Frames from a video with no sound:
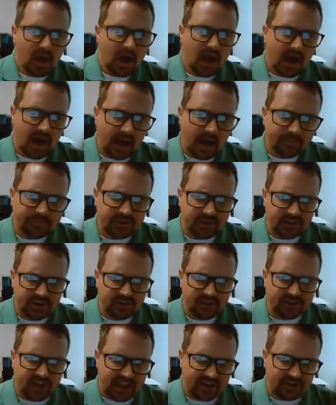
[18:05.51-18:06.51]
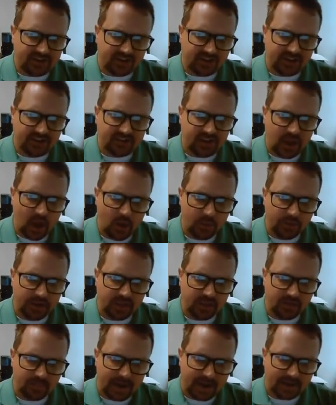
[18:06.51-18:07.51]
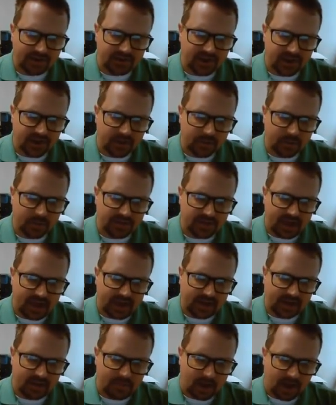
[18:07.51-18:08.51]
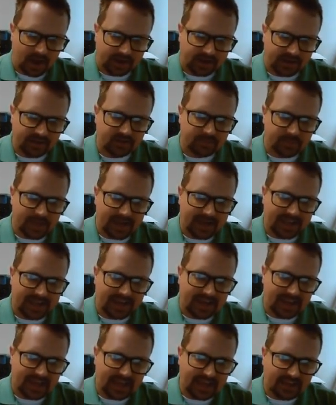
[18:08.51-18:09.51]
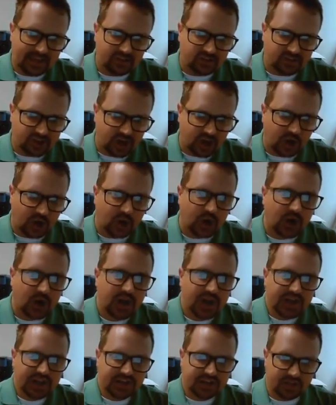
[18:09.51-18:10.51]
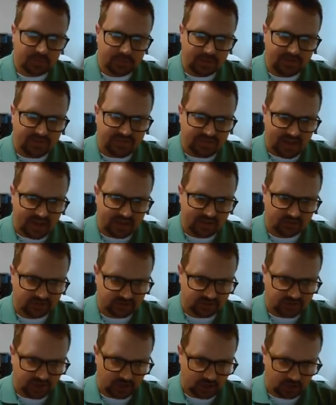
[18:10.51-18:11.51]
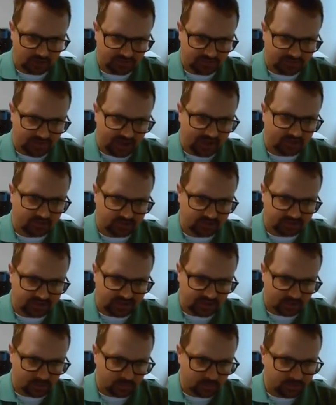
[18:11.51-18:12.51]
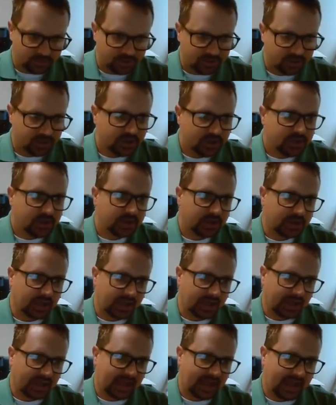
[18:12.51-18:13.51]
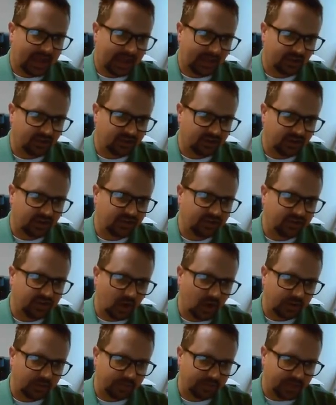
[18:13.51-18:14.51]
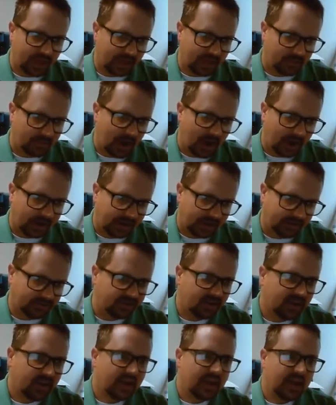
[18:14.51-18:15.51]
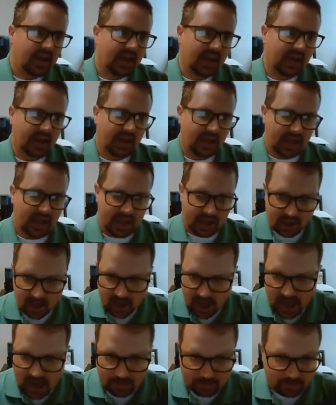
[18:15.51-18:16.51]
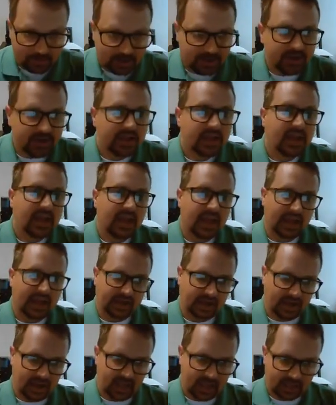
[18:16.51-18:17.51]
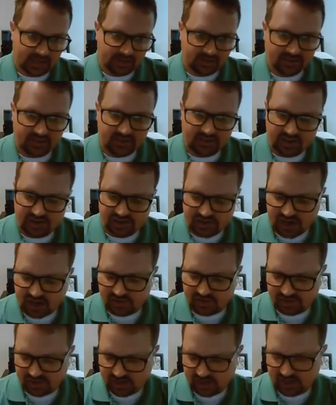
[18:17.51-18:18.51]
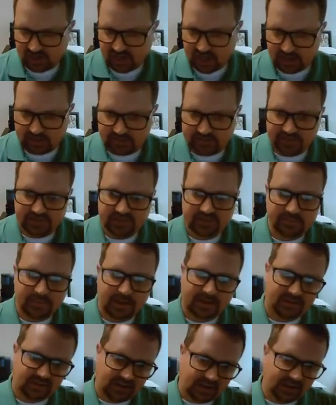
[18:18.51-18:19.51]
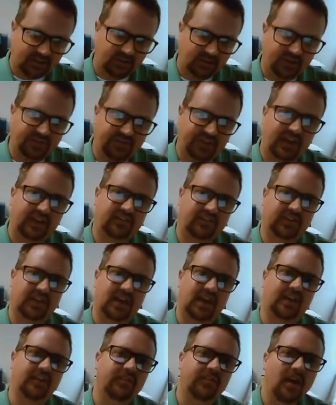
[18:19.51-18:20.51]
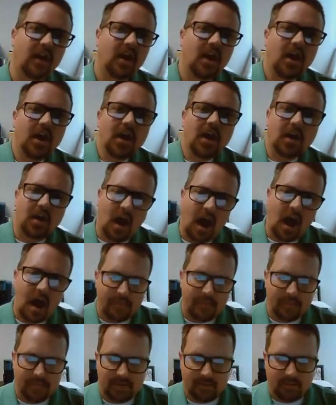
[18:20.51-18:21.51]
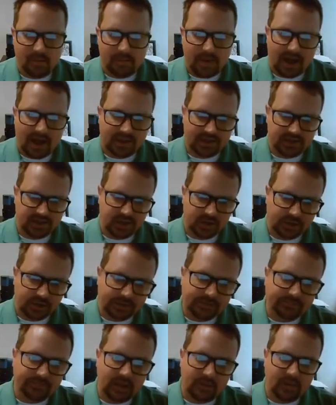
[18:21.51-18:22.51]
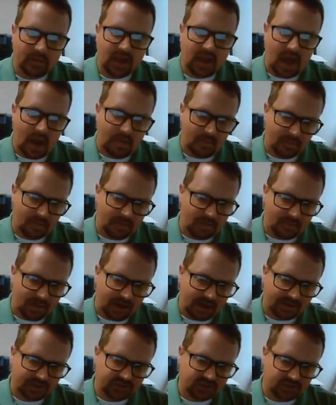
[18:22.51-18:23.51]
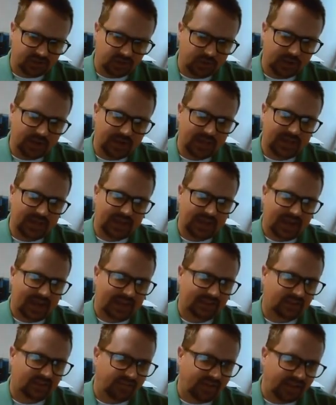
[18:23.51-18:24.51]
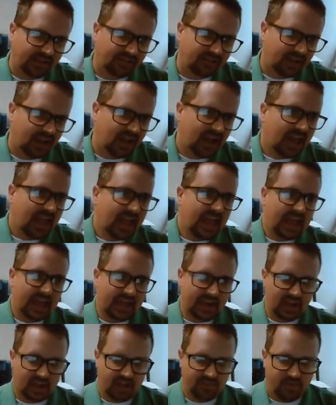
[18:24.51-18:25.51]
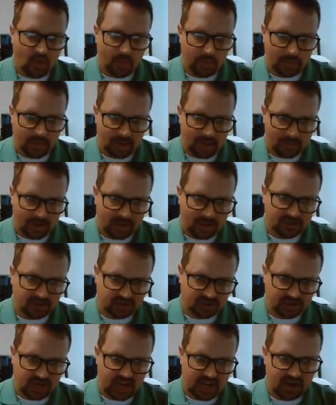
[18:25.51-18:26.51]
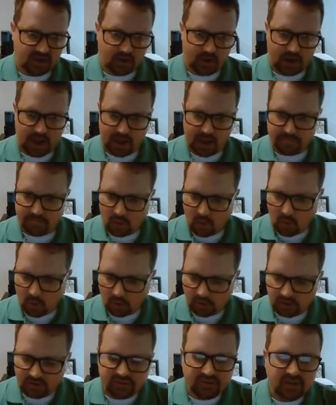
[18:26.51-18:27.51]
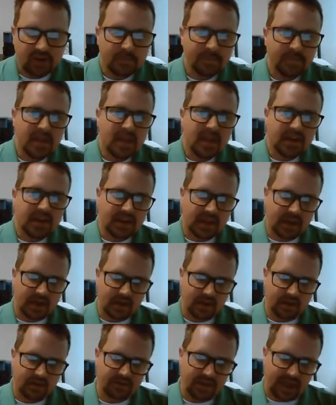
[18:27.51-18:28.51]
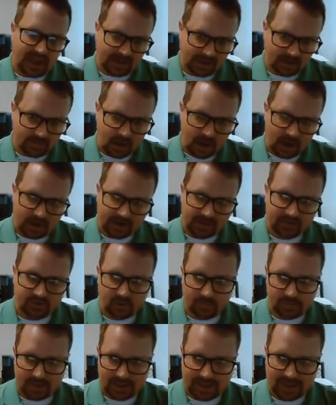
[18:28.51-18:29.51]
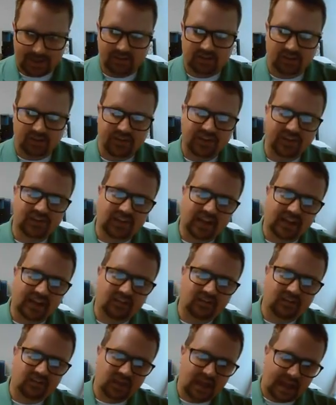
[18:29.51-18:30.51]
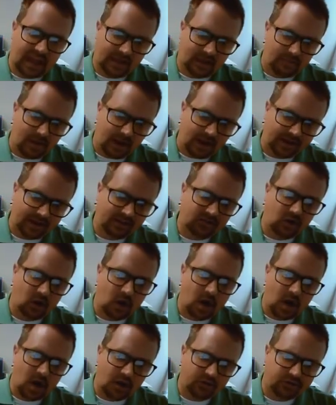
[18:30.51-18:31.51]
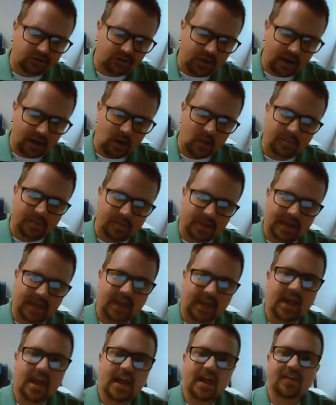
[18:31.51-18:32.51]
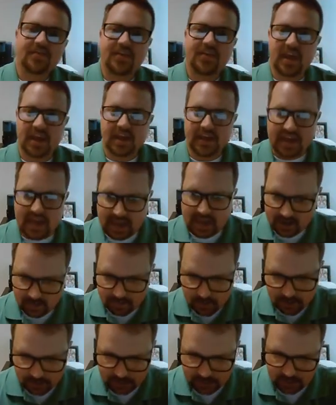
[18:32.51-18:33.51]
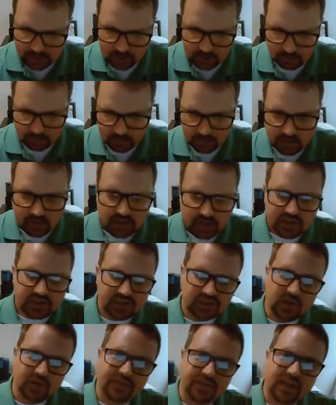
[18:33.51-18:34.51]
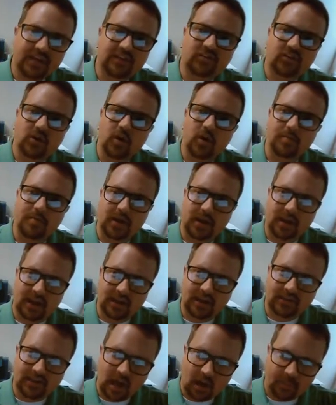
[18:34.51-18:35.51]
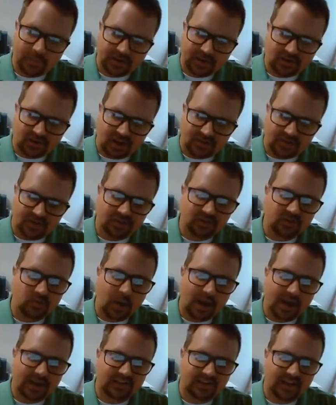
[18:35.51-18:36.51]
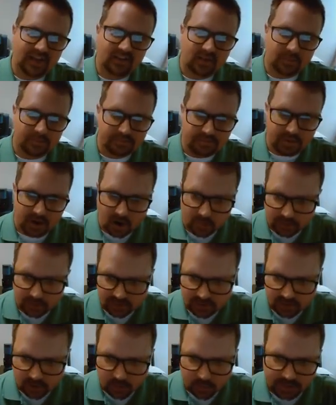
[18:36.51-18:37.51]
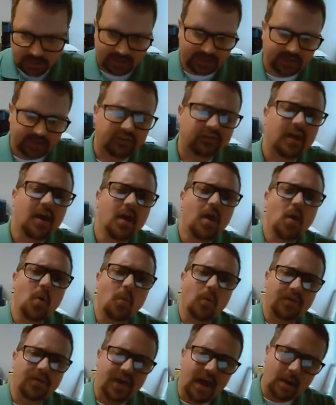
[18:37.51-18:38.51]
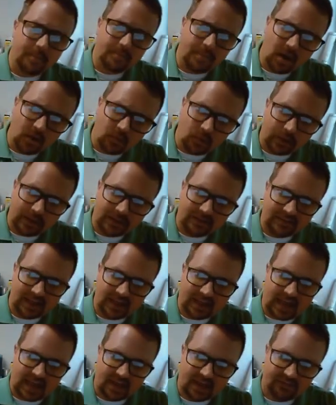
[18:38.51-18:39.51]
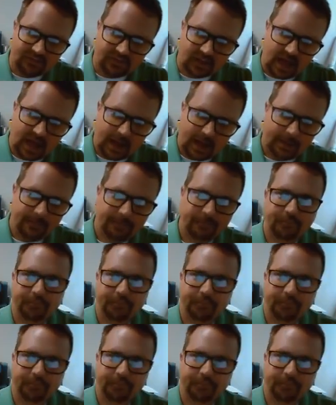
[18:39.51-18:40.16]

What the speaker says: Opsonization is coating the bacteria with antibodies, making it easier to be phagocytosed. Okay, antigen is coated with antibodies and complement, and it enhances ingestion and lysis, makes it easier to phagocytize. Complement will bind to it, and when complement binds to it, it activates it, and it can form an MHC and create pores. Now, antibodies are made, so antibodies are also helping the innate immunity. So these two immunities help each other. That's why I say it's a bird with two wings. Without both wings, it can't fly.